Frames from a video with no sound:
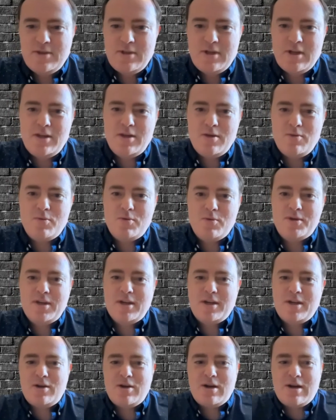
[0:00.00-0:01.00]
and then we'll
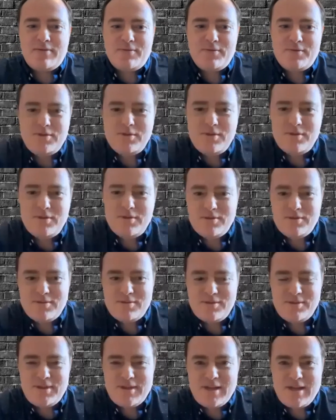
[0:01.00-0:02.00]
kick it off to
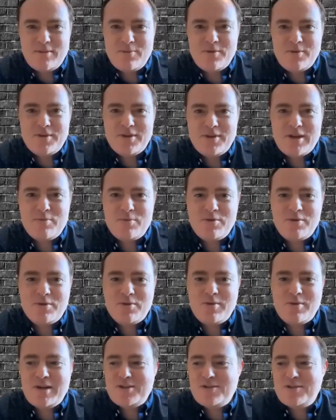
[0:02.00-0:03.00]
Leanne with a couple of
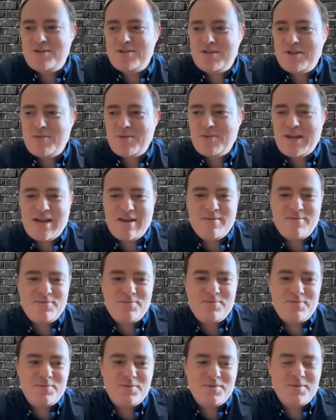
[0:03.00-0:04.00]
questions that we have
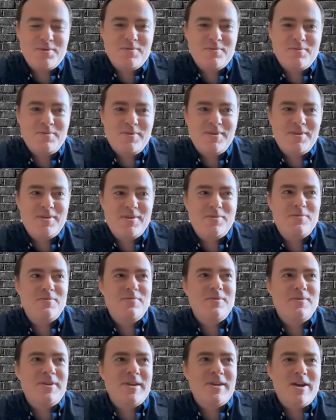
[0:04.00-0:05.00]
where we think will
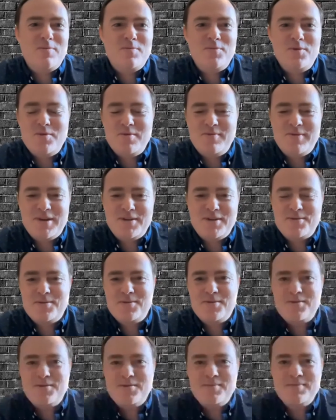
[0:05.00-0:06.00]
really help new
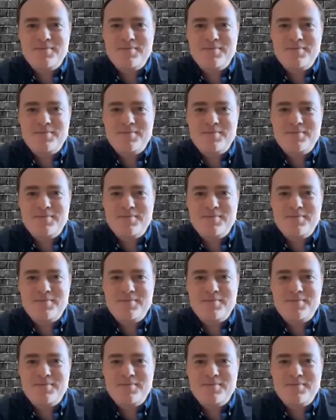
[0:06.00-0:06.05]
investors.